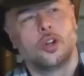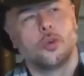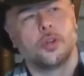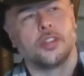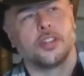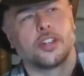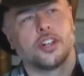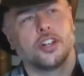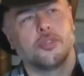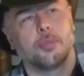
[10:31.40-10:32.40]
With a
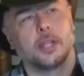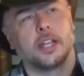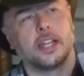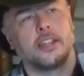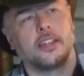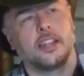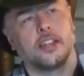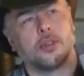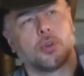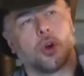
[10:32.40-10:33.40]
curved blade,
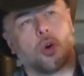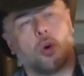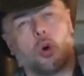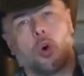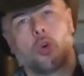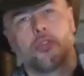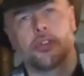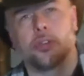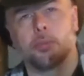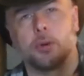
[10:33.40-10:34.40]
it will go
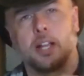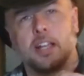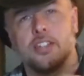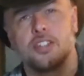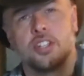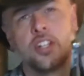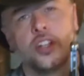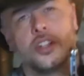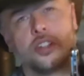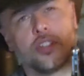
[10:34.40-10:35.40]
over the branch
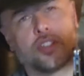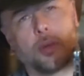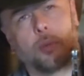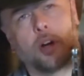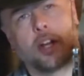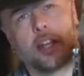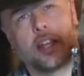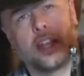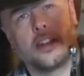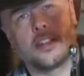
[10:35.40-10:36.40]
somewhat
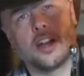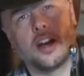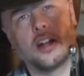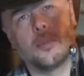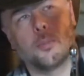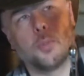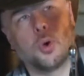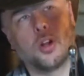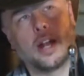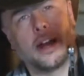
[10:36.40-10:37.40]
and cut
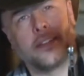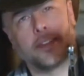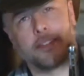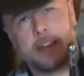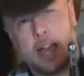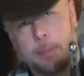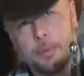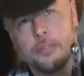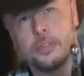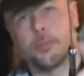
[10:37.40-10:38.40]
more on the top
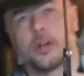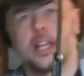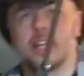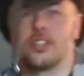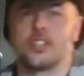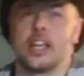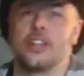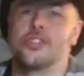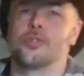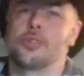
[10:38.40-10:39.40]
of the branch.
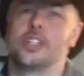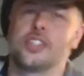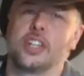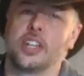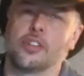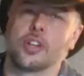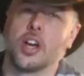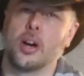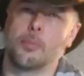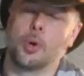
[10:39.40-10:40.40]
As you're reaching, it'll
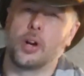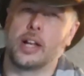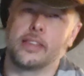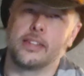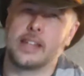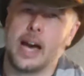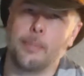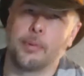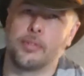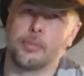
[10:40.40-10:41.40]
cut more on the
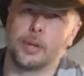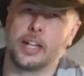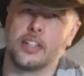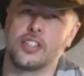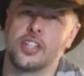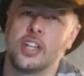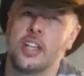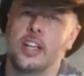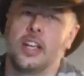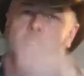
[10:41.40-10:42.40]
top of the branch
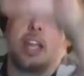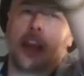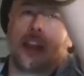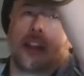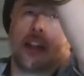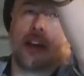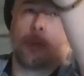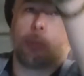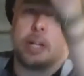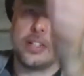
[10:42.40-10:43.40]
and allow
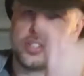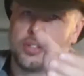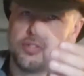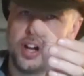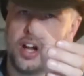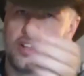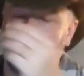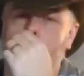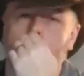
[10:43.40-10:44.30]
the branch to fall.